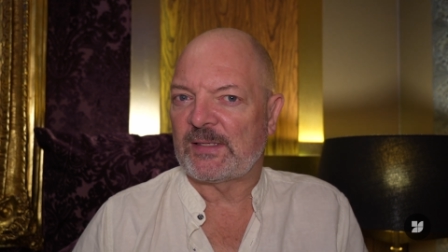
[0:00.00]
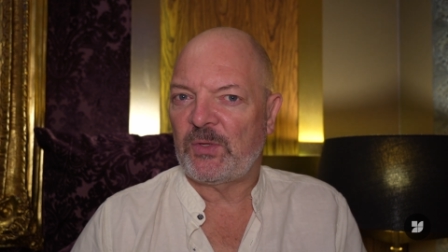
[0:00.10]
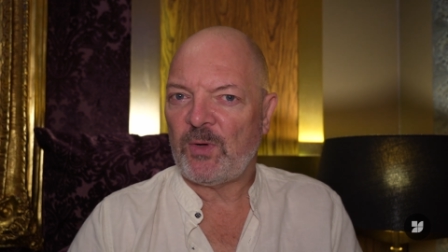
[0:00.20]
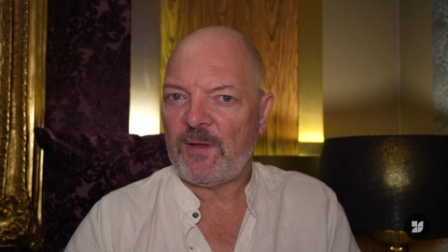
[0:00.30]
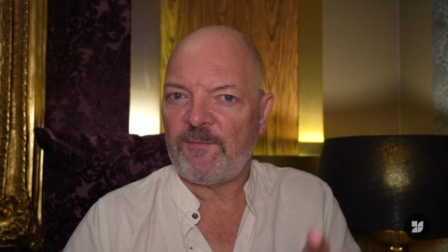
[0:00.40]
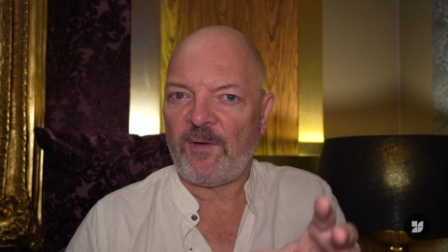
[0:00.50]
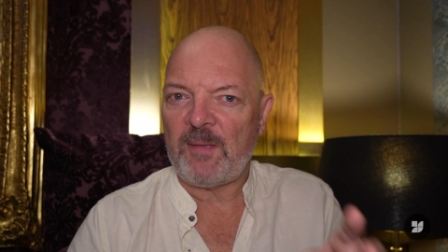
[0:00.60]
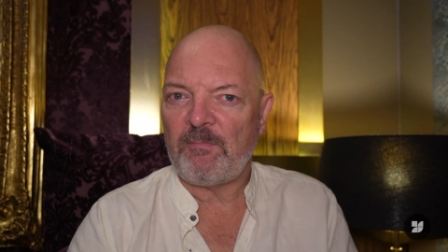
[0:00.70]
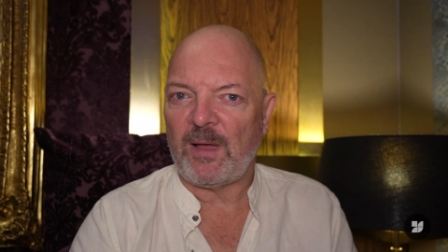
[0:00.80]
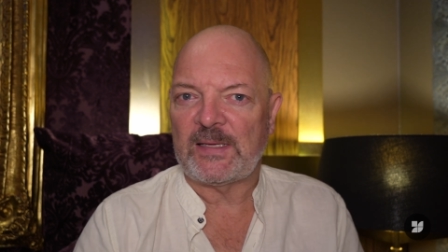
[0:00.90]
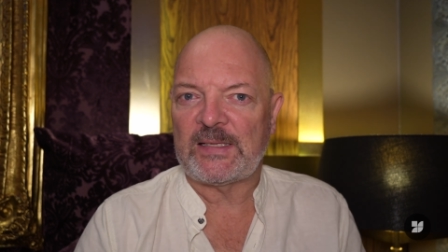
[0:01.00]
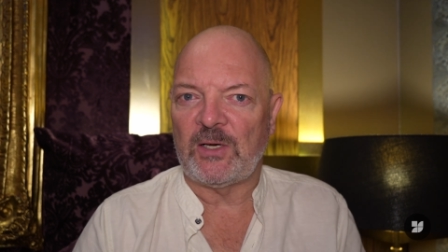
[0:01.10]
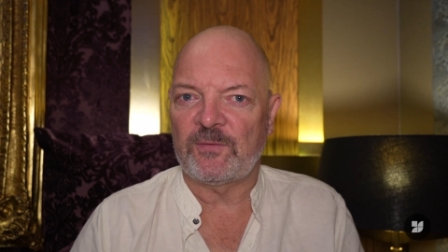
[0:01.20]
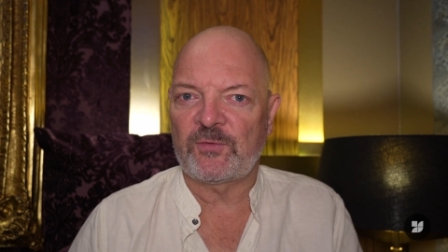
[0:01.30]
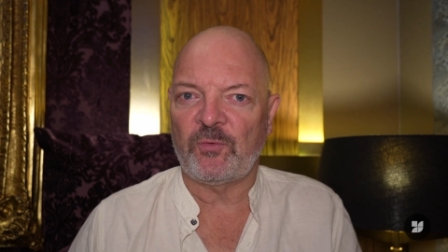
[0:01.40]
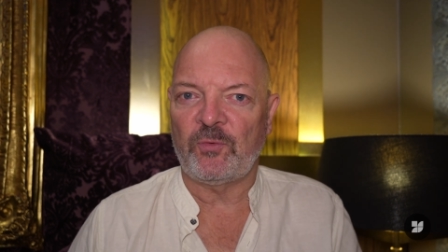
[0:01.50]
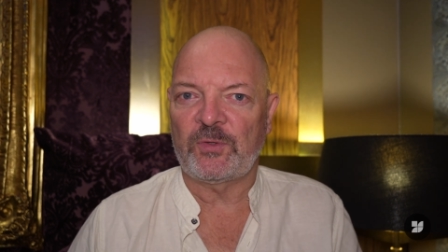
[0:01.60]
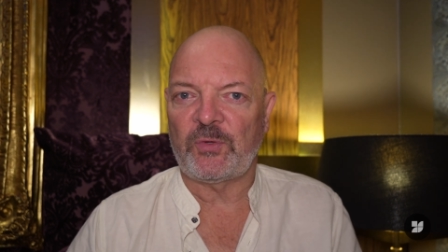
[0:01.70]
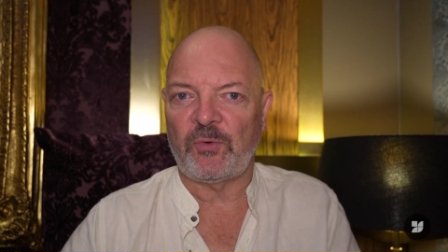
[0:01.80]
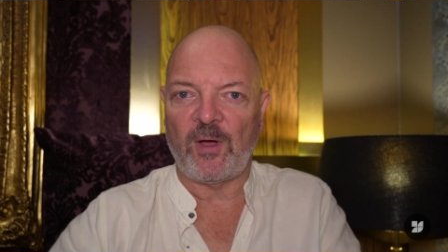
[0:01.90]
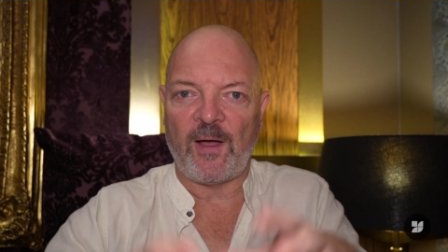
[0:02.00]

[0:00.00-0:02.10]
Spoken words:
Do I find myself drawn to